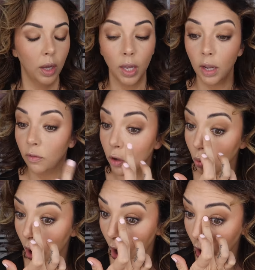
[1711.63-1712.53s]
And if
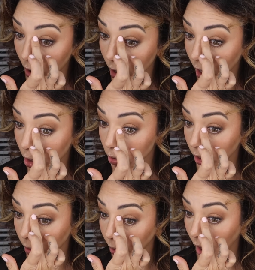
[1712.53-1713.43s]
you are not
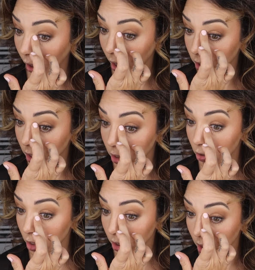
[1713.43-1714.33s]
using a product and
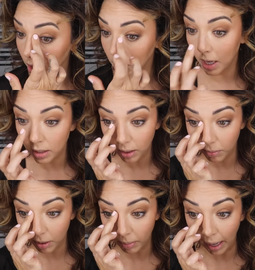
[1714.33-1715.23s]
you just need to take
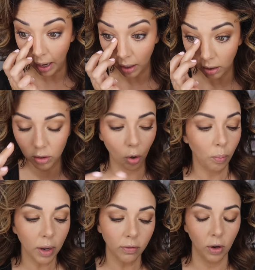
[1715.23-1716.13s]
something back, don't
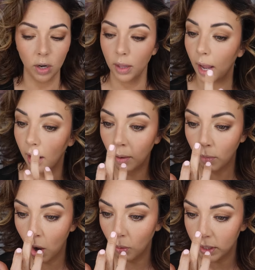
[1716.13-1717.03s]
be afraid of that.
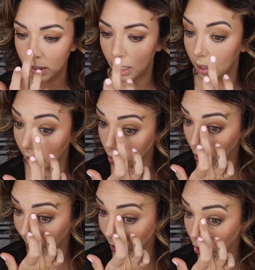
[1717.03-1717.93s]
I'm always saying that to
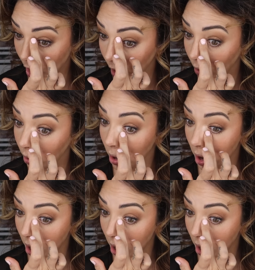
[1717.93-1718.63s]
on my channel.